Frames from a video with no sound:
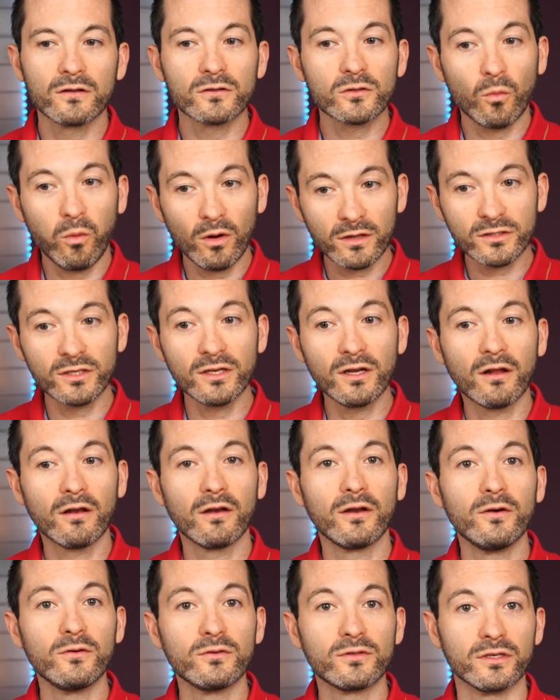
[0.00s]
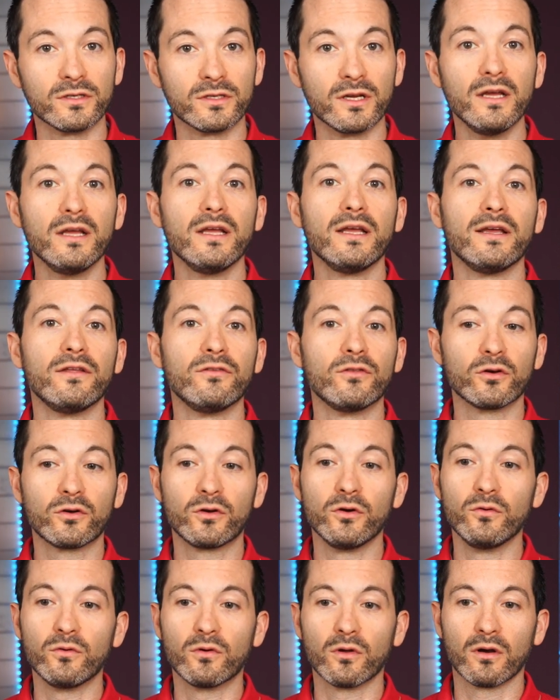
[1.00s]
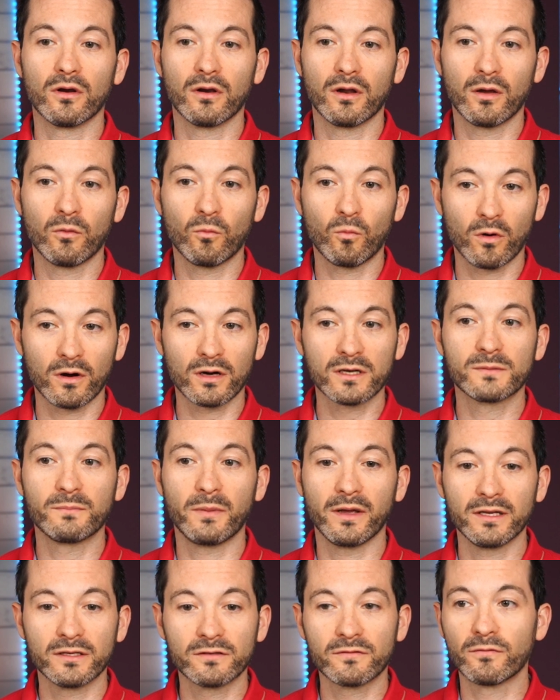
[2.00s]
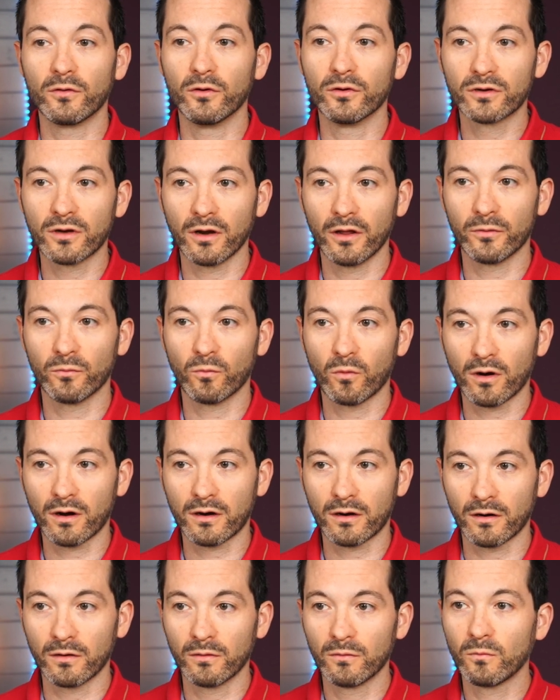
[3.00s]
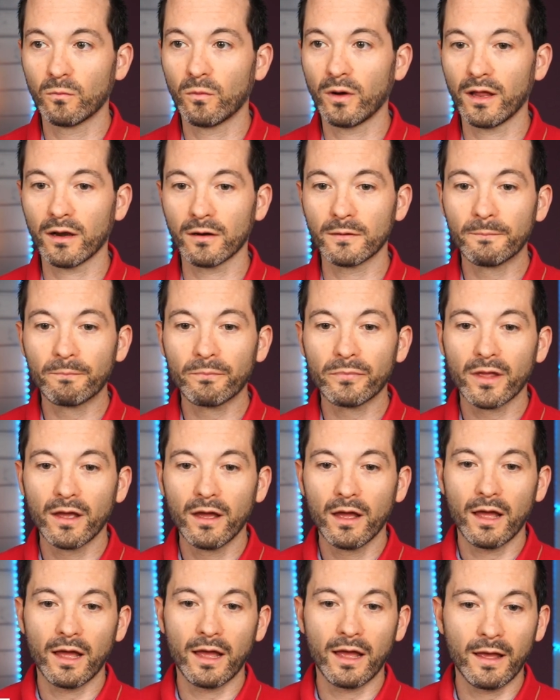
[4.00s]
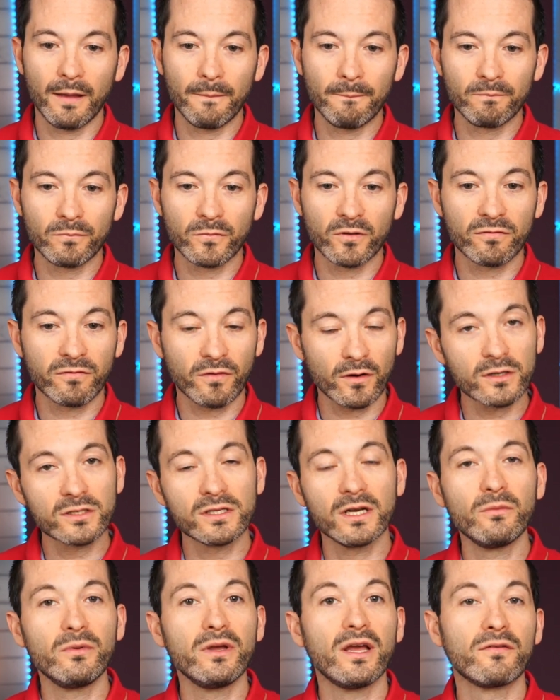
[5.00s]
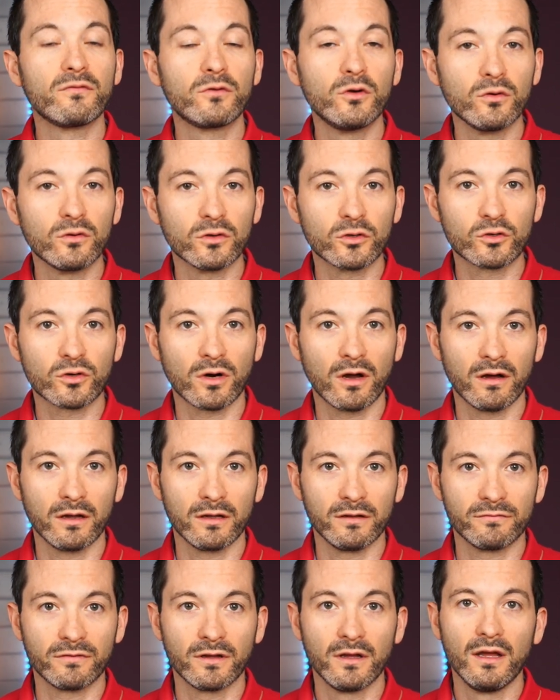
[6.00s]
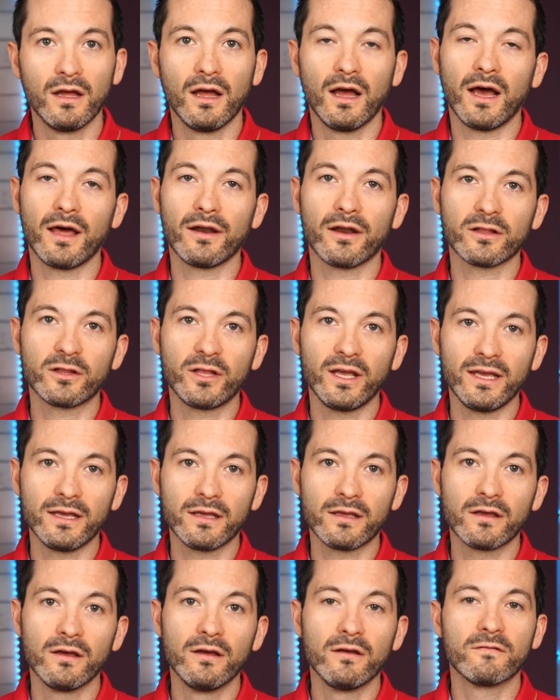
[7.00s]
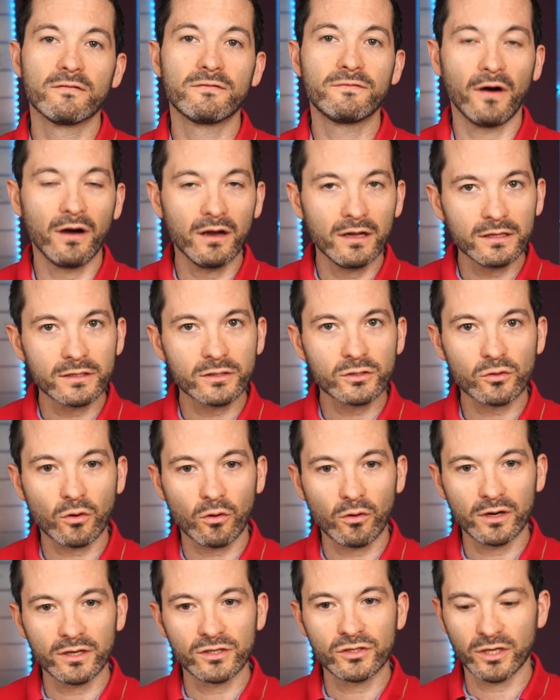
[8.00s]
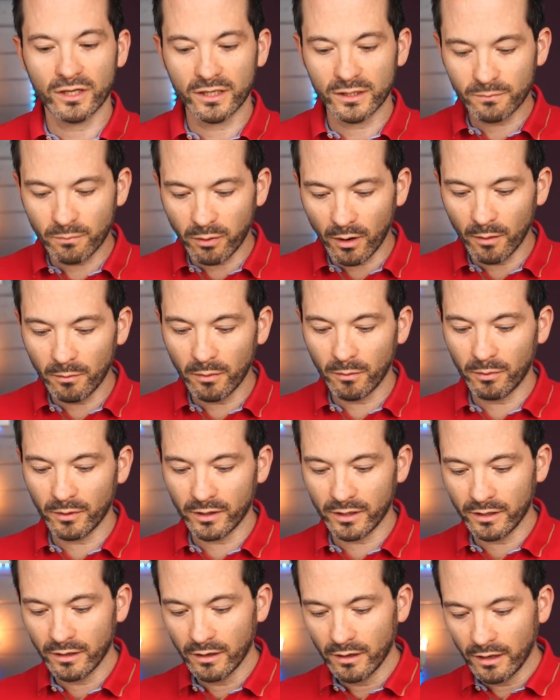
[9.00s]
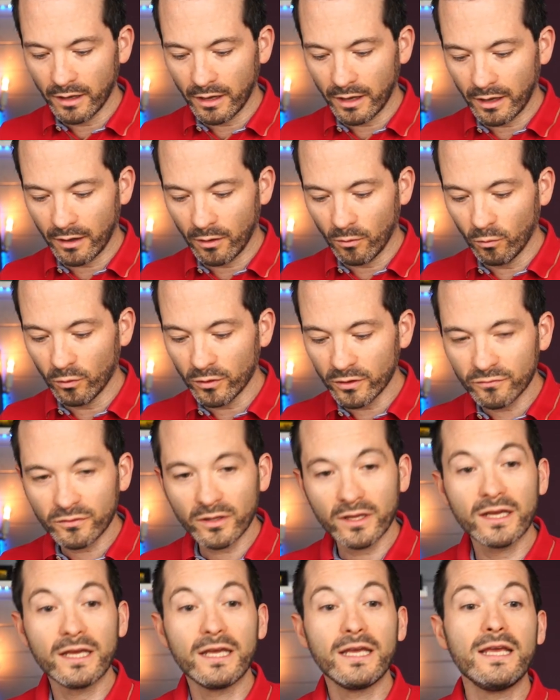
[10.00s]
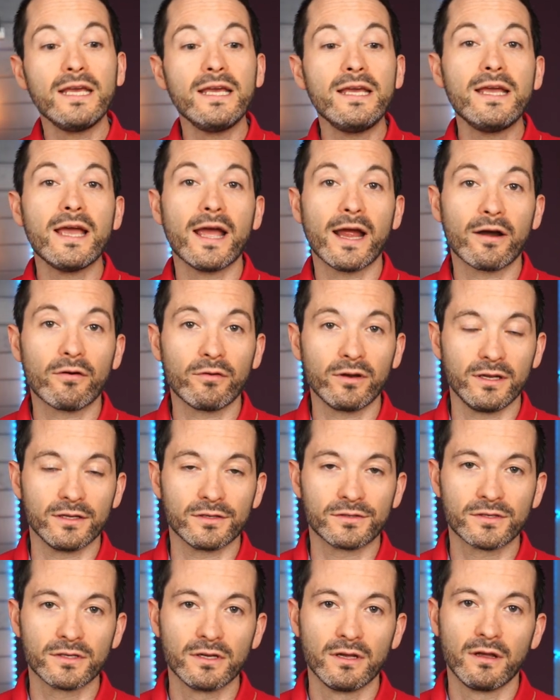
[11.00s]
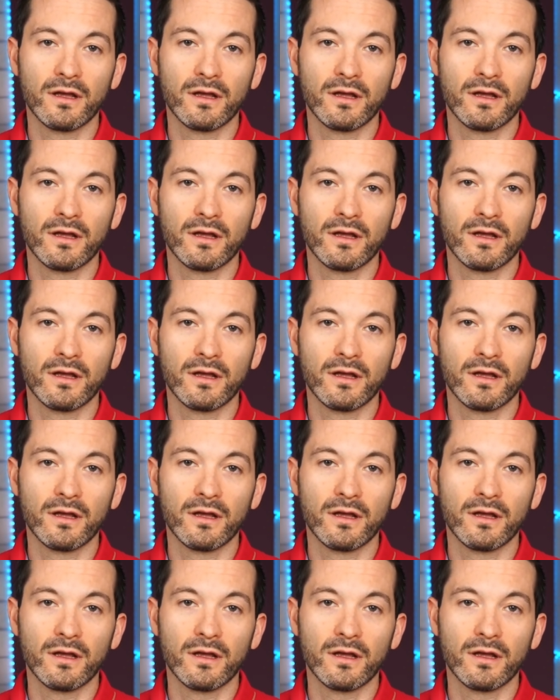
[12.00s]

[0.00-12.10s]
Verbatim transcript: So what's included in the Google Workspace Frontline Worker? Well, um, firstly, we have Google Drive, and I think file storage is probably uh, one of the key areas